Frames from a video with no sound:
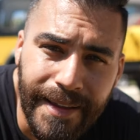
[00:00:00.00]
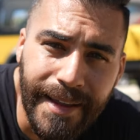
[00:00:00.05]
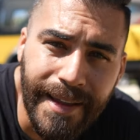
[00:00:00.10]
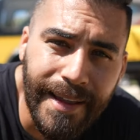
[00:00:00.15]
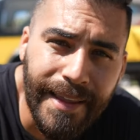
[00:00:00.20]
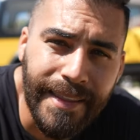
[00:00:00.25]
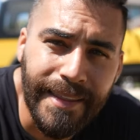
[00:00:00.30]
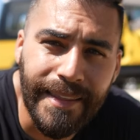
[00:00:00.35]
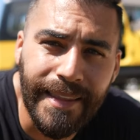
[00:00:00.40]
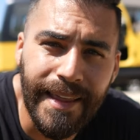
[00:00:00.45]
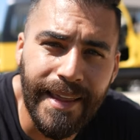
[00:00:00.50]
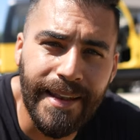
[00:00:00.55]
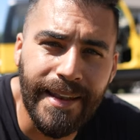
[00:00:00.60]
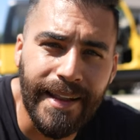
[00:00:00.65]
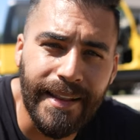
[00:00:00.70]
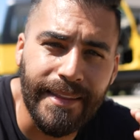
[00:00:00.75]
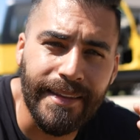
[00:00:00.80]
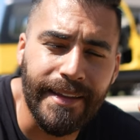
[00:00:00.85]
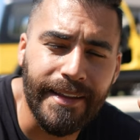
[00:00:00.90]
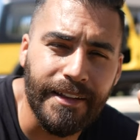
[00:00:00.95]
And then
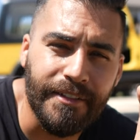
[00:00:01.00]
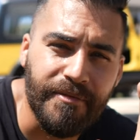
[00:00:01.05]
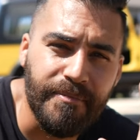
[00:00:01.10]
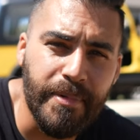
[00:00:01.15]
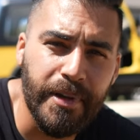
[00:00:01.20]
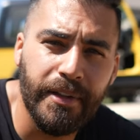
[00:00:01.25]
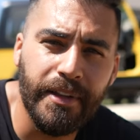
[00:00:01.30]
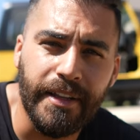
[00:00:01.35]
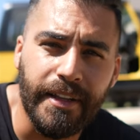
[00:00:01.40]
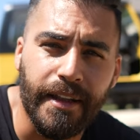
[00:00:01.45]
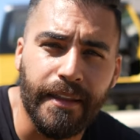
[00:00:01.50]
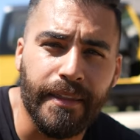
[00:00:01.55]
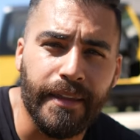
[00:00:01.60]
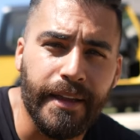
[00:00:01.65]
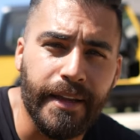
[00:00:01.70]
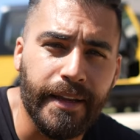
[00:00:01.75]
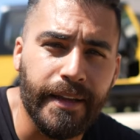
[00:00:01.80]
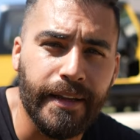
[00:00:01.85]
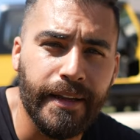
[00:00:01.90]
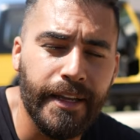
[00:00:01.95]
at the end of building the
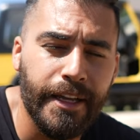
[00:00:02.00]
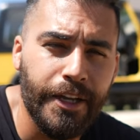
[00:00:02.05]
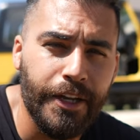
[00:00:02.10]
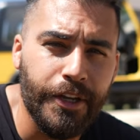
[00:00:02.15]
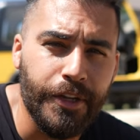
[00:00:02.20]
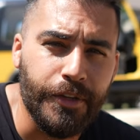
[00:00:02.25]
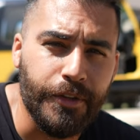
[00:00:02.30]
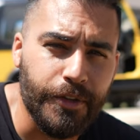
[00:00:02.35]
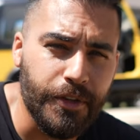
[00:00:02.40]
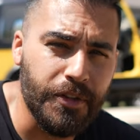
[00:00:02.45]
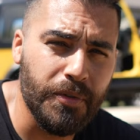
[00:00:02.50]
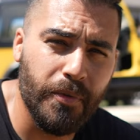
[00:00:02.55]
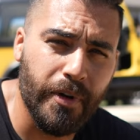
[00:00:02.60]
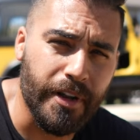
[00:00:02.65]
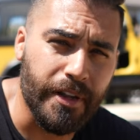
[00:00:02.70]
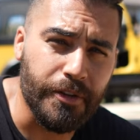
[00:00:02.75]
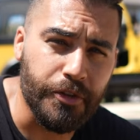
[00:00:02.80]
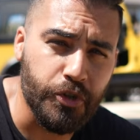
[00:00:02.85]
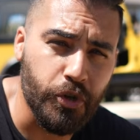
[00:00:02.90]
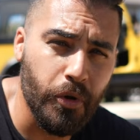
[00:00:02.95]
thing, you just
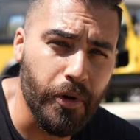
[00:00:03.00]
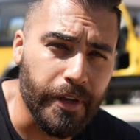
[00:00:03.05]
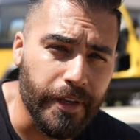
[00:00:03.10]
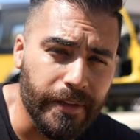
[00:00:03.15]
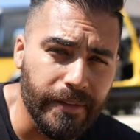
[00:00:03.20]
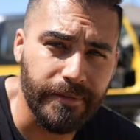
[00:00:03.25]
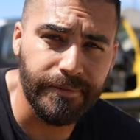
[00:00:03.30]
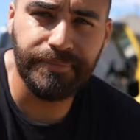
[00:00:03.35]
wanna enjoy it.